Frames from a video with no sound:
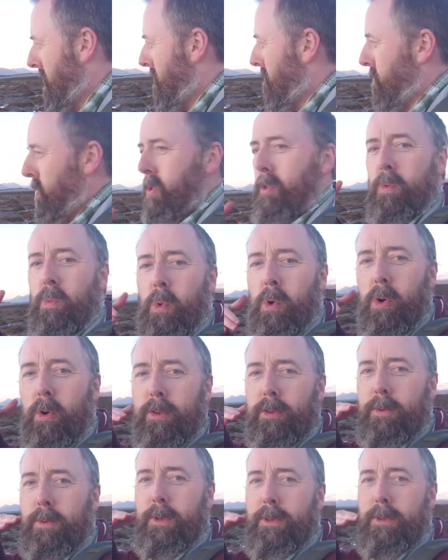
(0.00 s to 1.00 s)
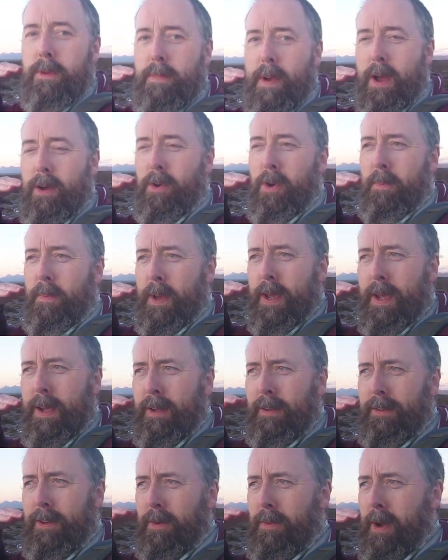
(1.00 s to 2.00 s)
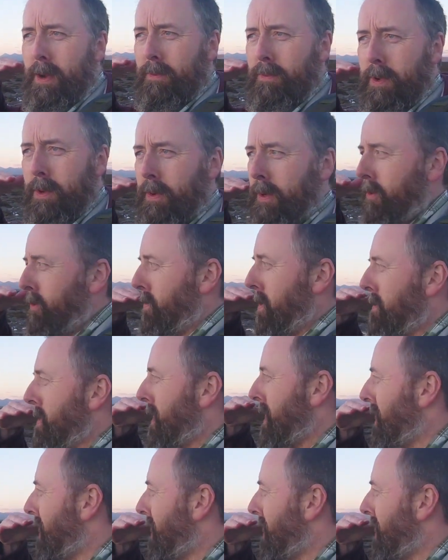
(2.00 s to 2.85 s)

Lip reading: but the water was about up here. So we were swimming,